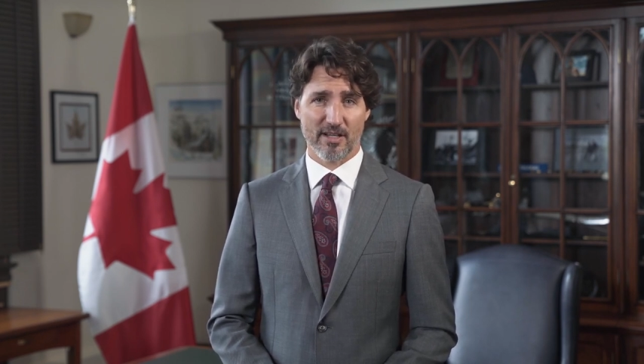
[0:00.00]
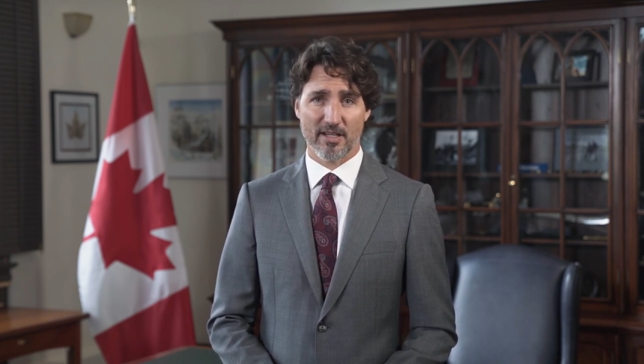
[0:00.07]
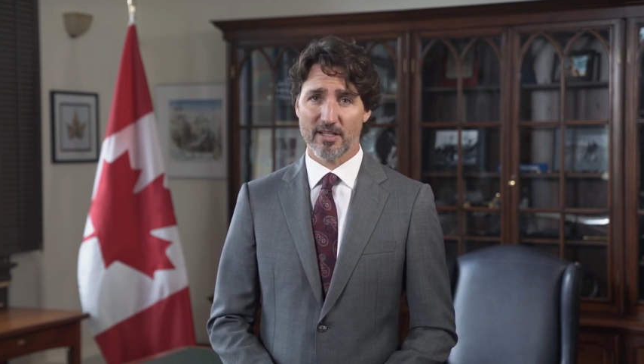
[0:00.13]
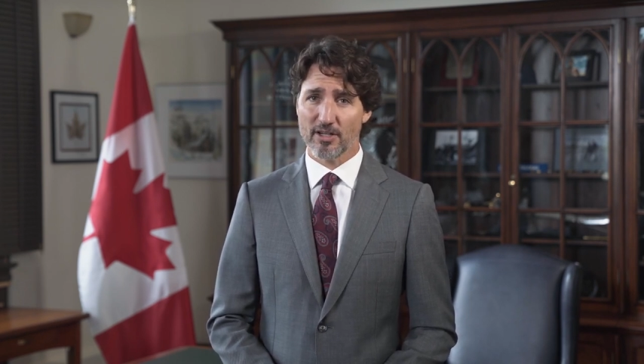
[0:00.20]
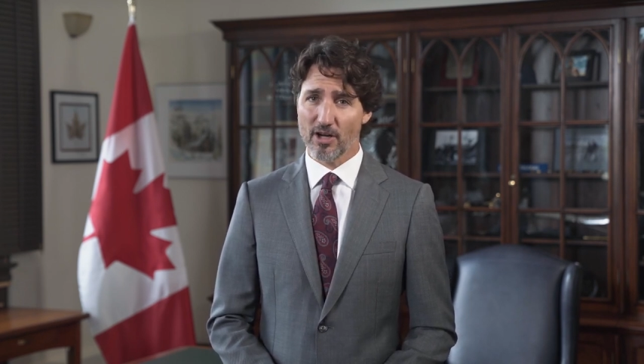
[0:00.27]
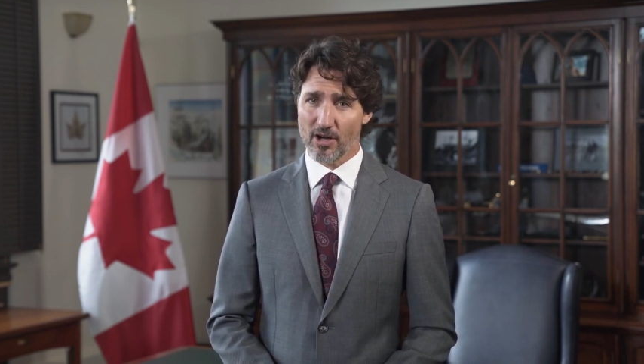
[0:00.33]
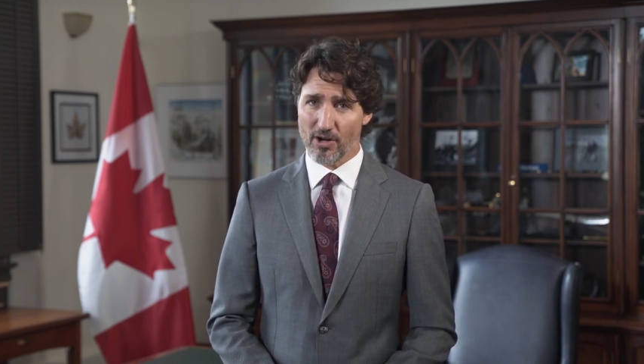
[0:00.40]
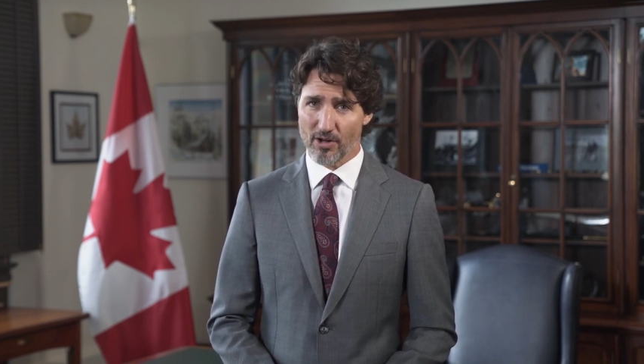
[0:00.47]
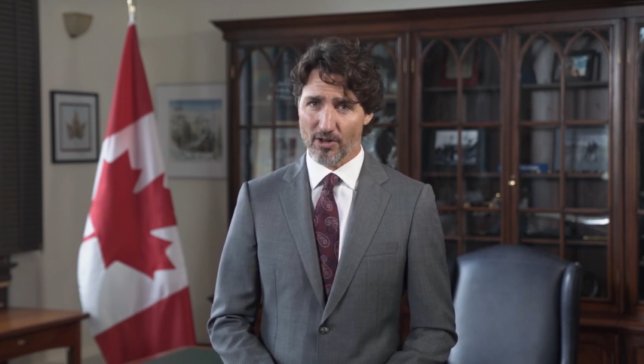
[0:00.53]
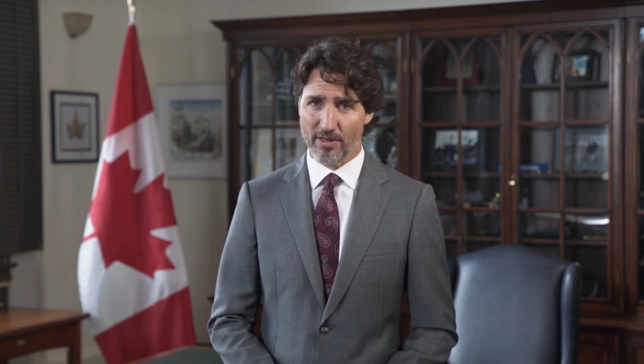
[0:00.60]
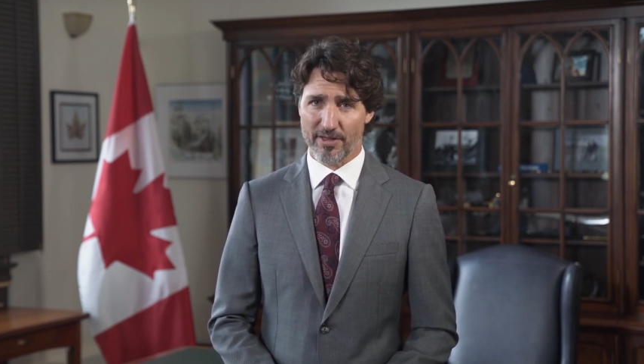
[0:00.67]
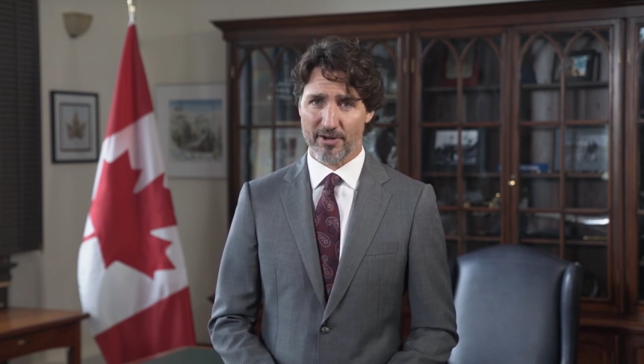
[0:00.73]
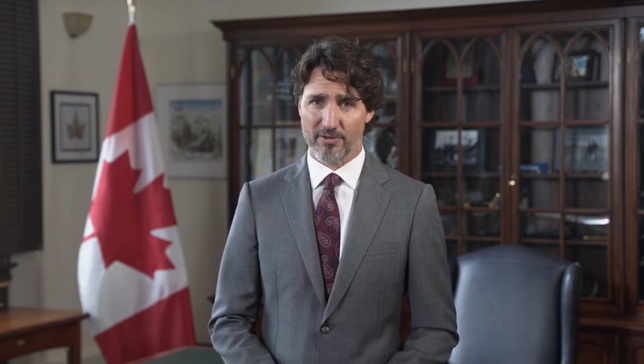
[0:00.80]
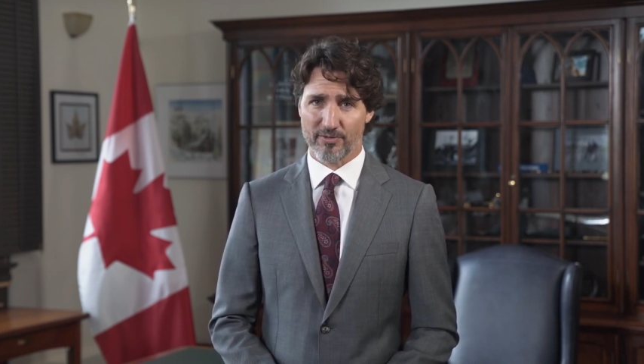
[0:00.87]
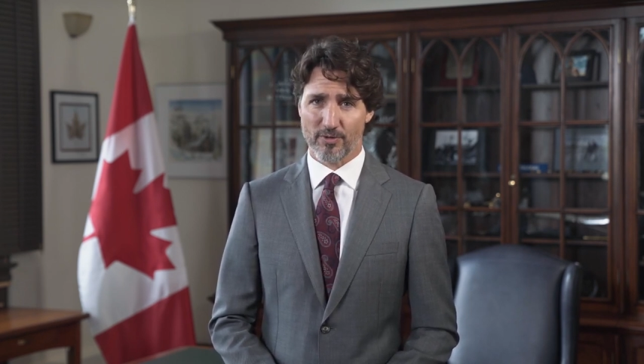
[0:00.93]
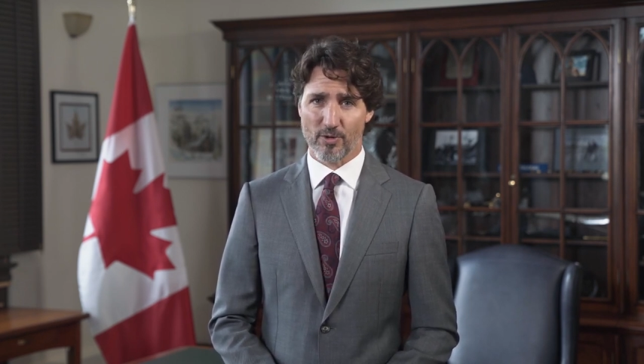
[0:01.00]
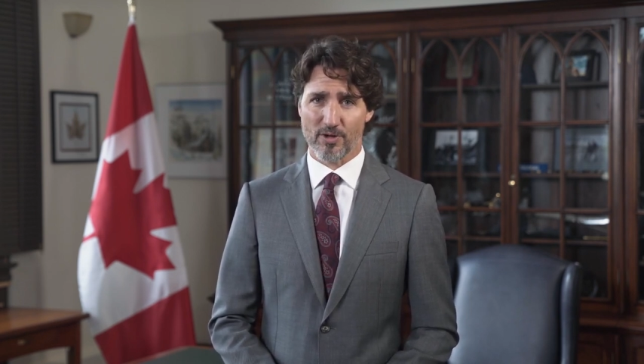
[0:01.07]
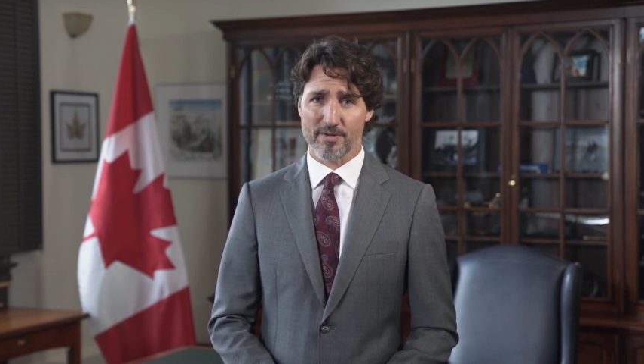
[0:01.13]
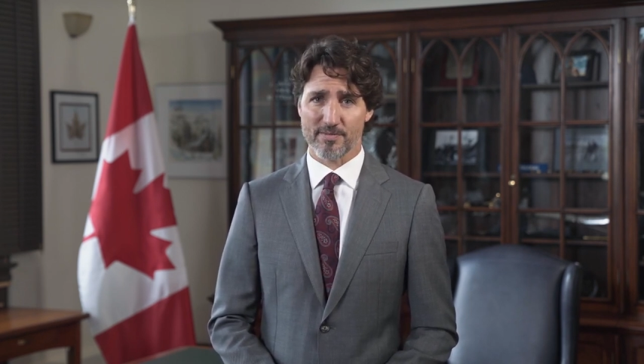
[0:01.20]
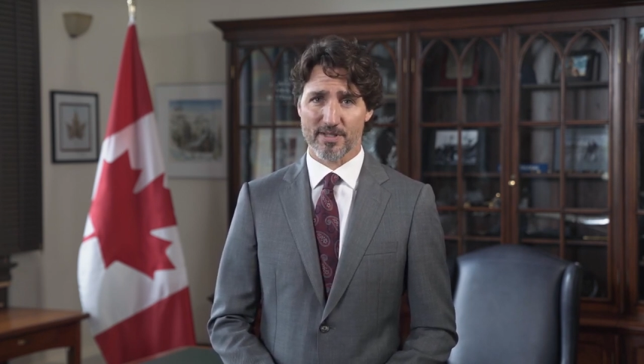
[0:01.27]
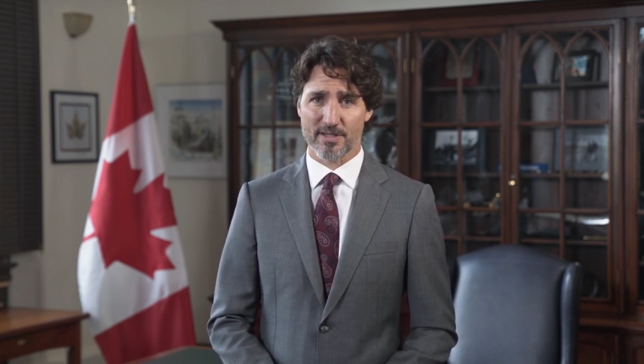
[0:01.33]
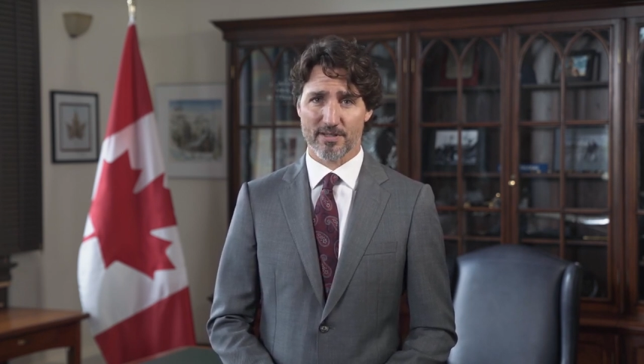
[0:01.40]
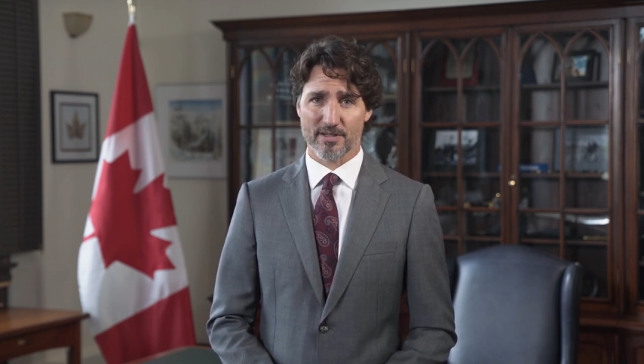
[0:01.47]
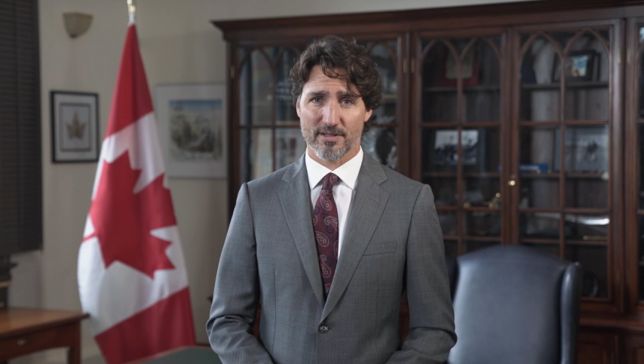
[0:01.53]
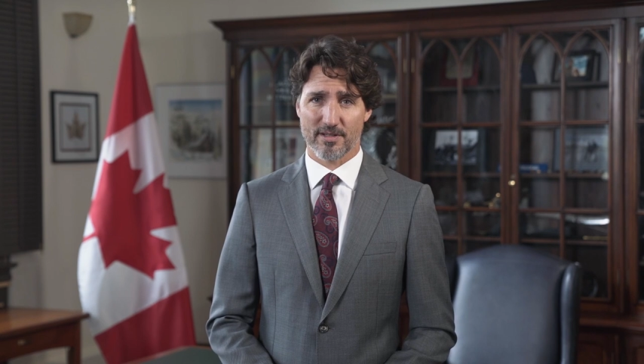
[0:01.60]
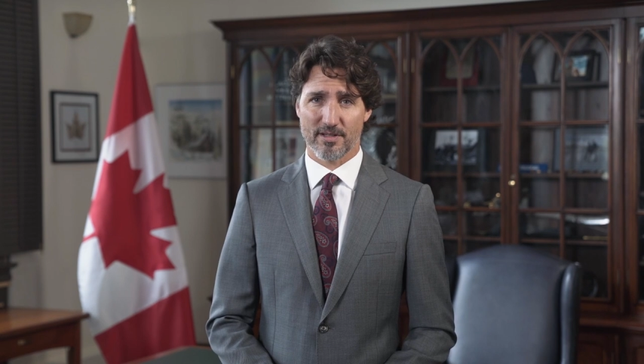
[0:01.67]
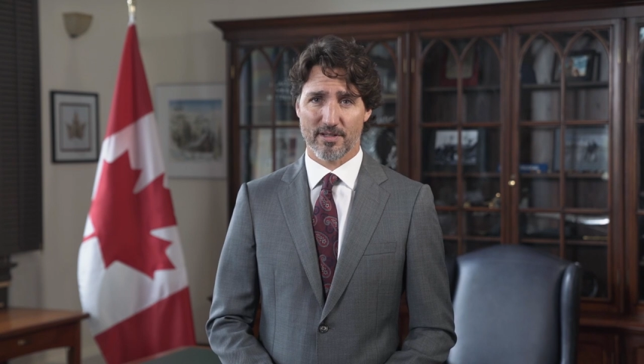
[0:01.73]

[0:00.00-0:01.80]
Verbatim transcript: in all their forms.